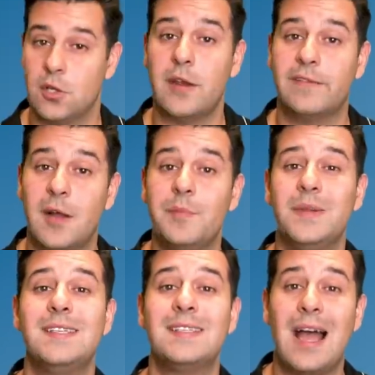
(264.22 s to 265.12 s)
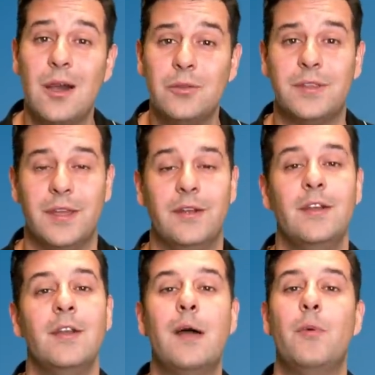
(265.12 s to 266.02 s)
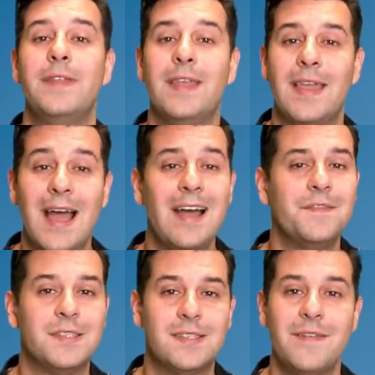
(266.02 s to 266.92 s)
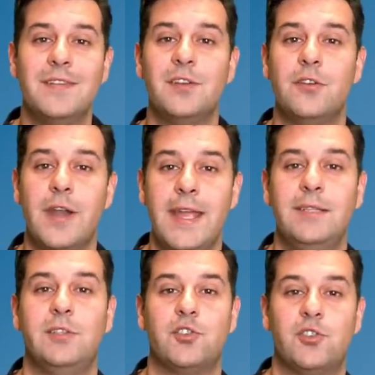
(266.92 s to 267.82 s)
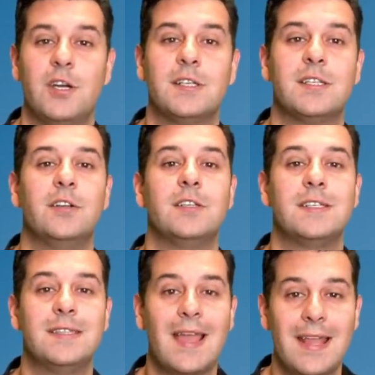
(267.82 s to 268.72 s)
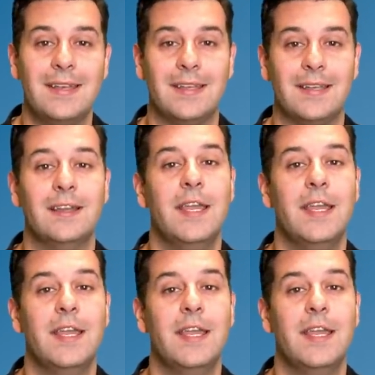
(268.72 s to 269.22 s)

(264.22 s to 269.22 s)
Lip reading: a lot of companies out there that when they have 7 or 8 trucks that are standing